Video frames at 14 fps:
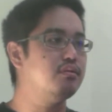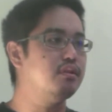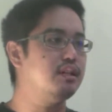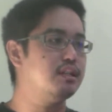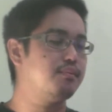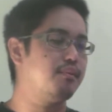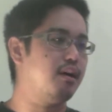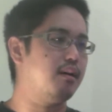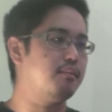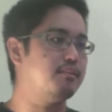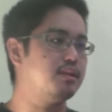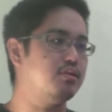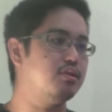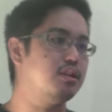these
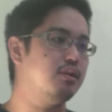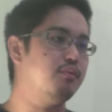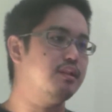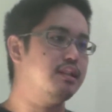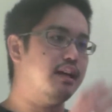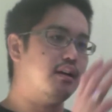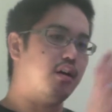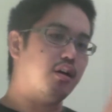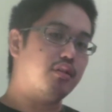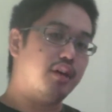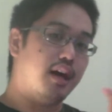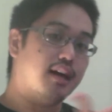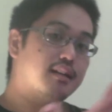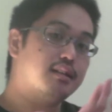problems, usually we take all
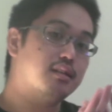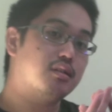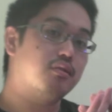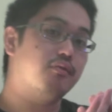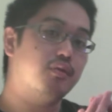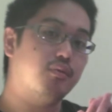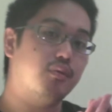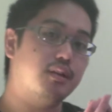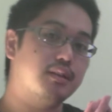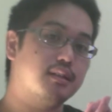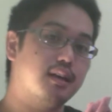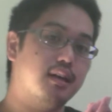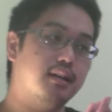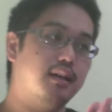the x's over to one
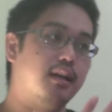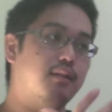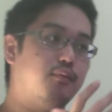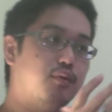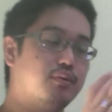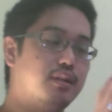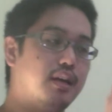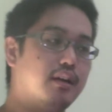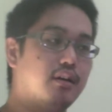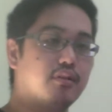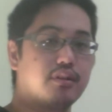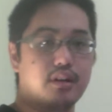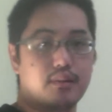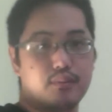side and we'll take
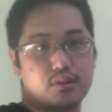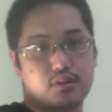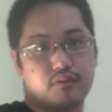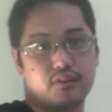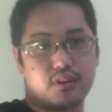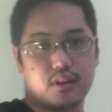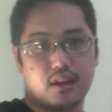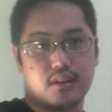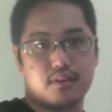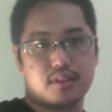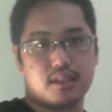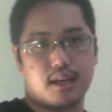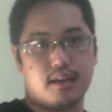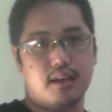all the numbers over to the other
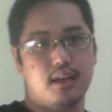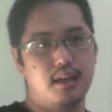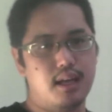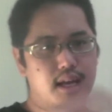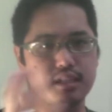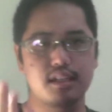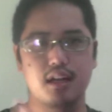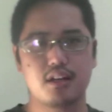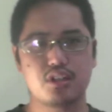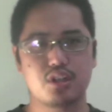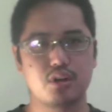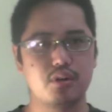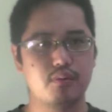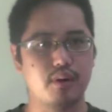side. Actually, I'll
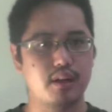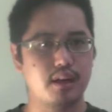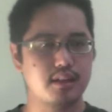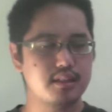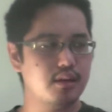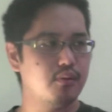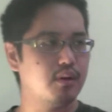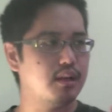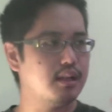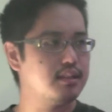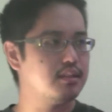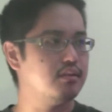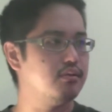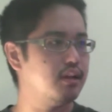show you what. I'll tell you what.
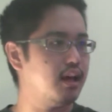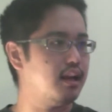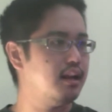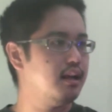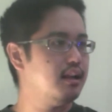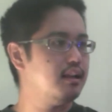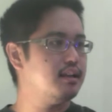Let's do that.